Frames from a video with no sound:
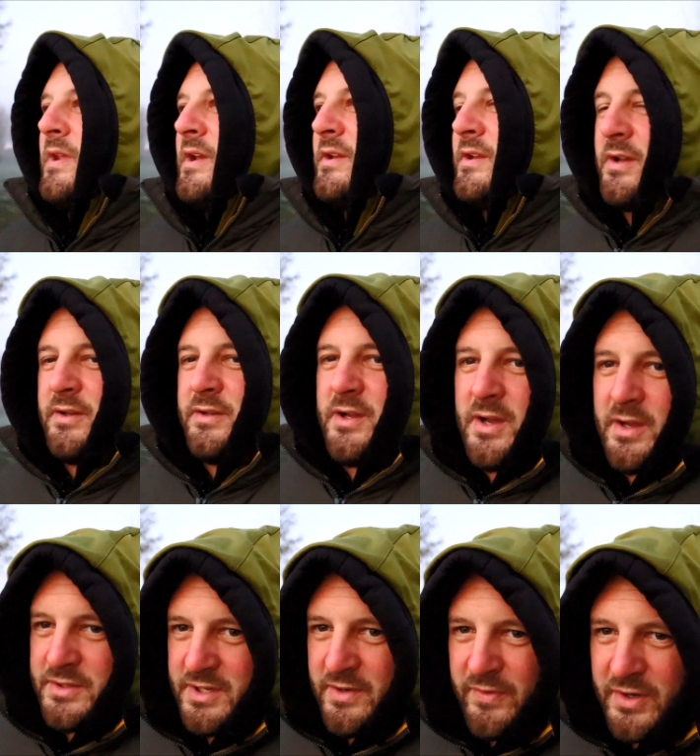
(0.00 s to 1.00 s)
and then
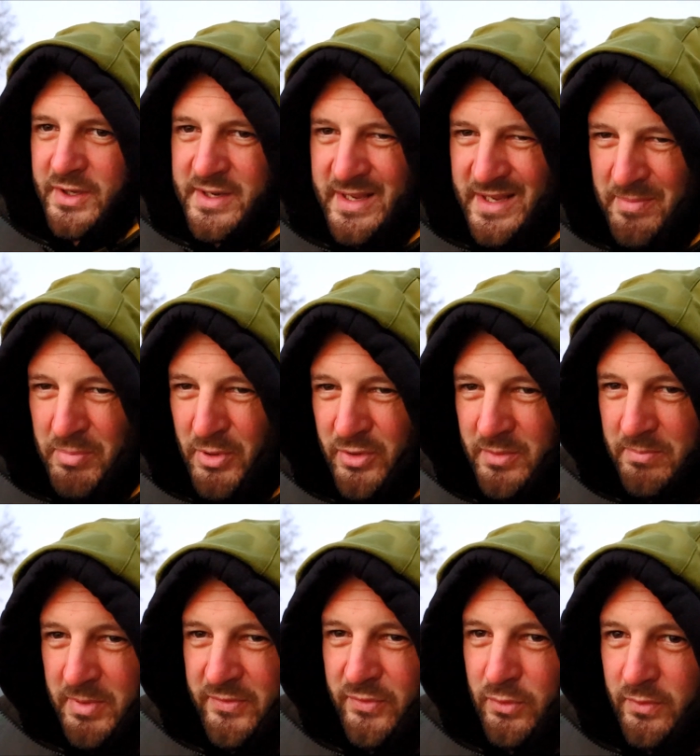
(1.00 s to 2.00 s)
yeah, see if I can nick a
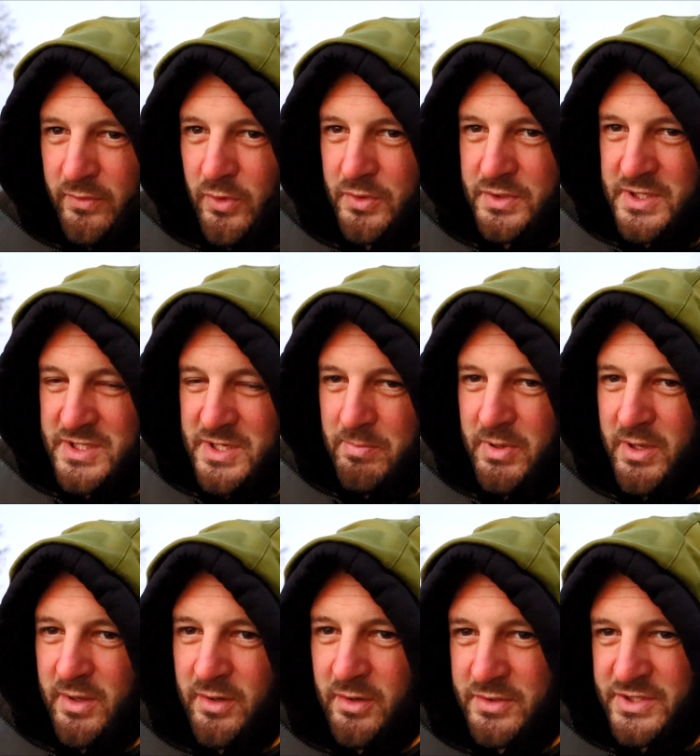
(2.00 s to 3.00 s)
bite before I've got to
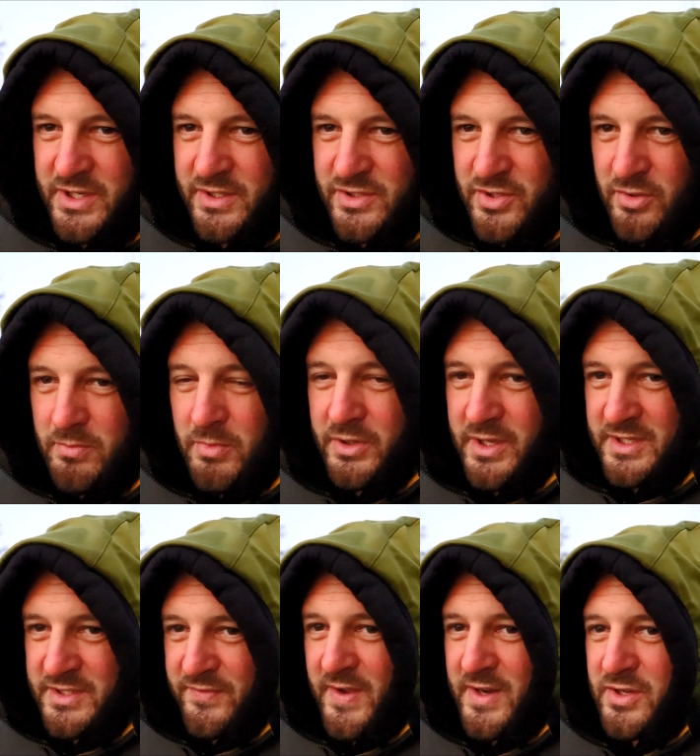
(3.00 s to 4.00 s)
disappear, like I say, to my
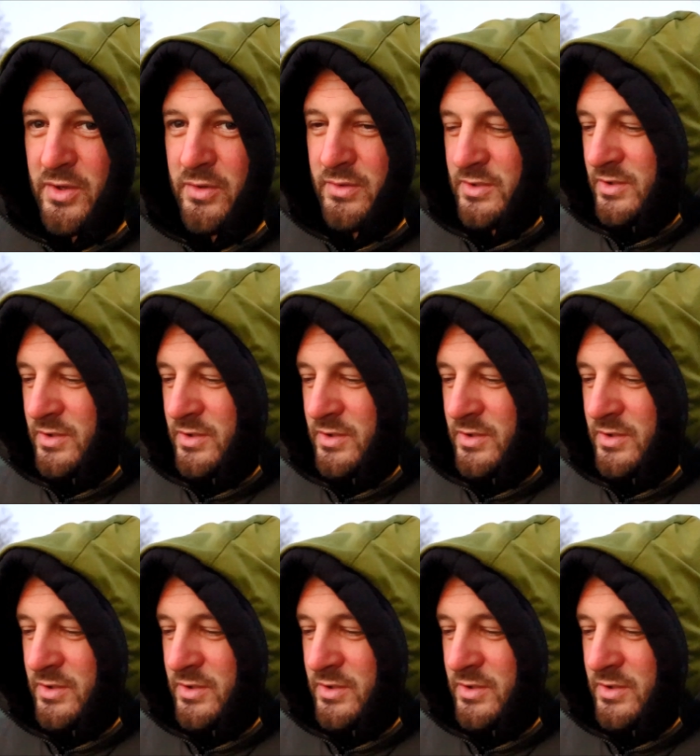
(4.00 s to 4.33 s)
next venue.